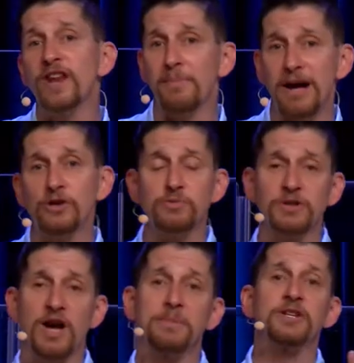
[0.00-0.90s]
that I might lose my
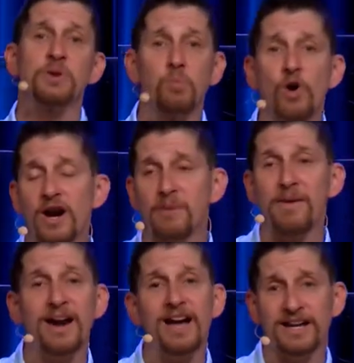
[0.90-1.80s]
job, because I'm worried I
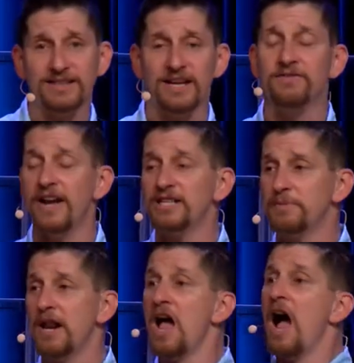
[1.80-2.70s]
might not get the
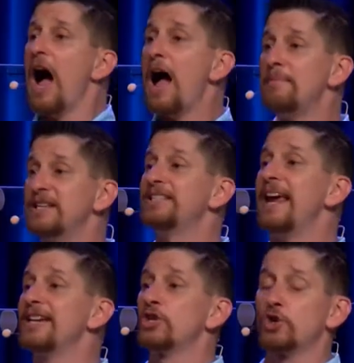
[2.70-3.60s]
advancement, I'm going to
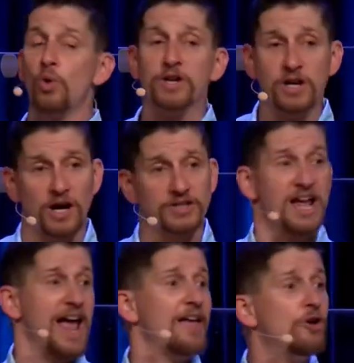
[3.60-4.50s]
take shortcuts.
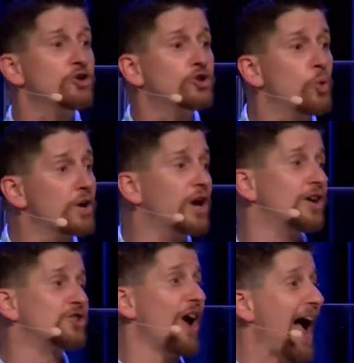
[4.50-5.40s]
And those
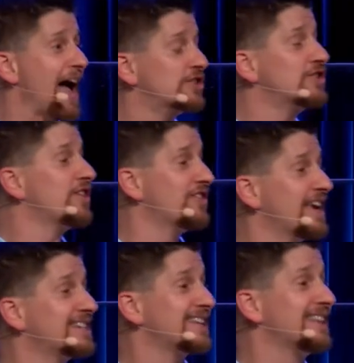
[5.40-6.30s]
shortcuts are actually the
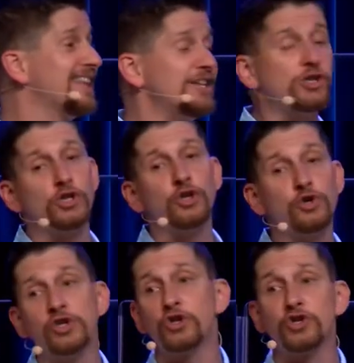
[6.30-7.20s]
things that lead you to
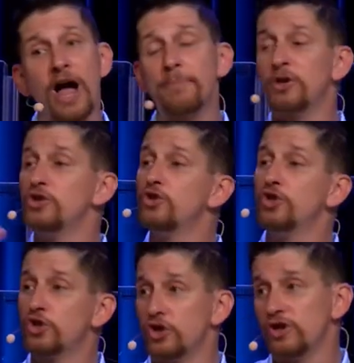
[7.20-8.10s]
losing your job because you
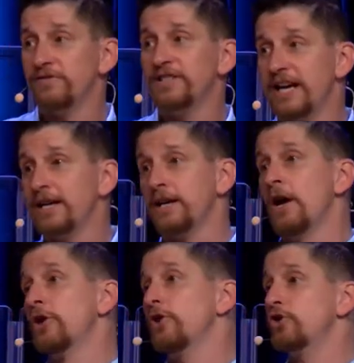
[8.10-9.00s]
shouldn't have taken
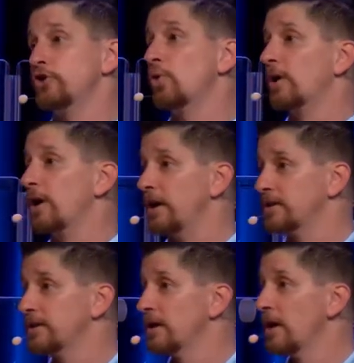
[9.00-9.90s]
those
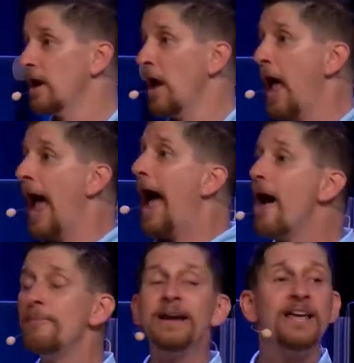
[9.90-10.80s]
shortcuts.
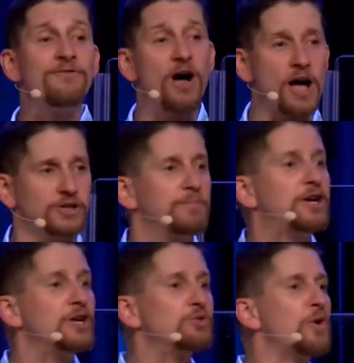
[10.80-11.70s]
How many of us,
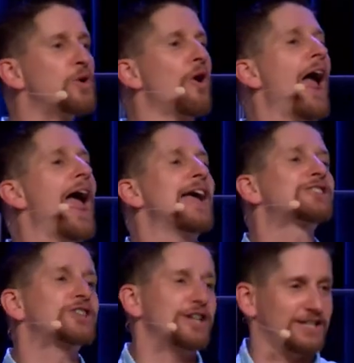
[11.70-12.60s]
because we were
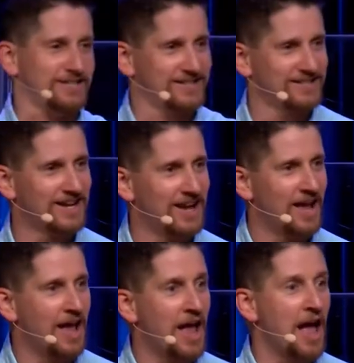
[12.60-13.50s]
anxious
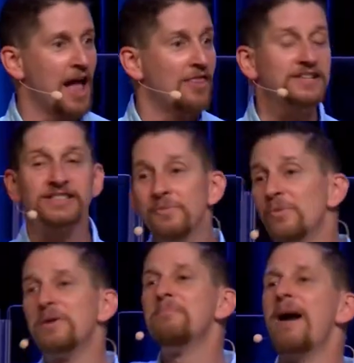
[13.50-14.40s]
that
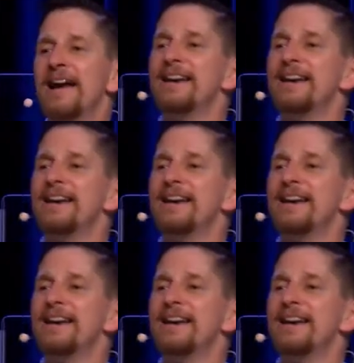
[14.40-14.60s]
someone might